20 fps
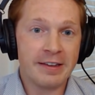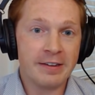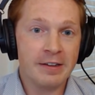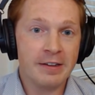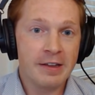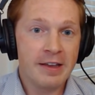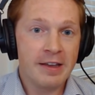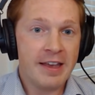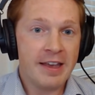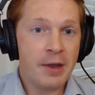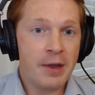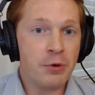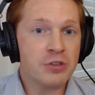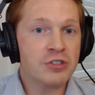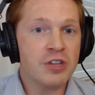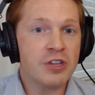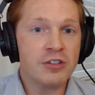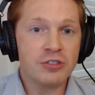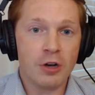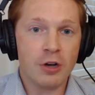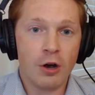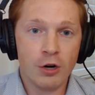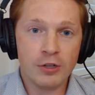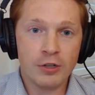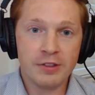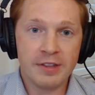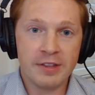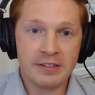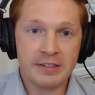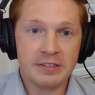And it was such a
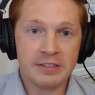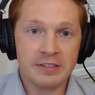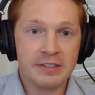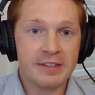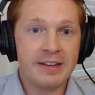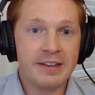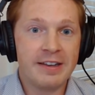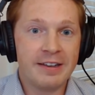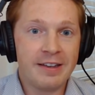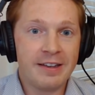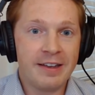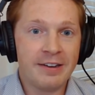hard thing to get.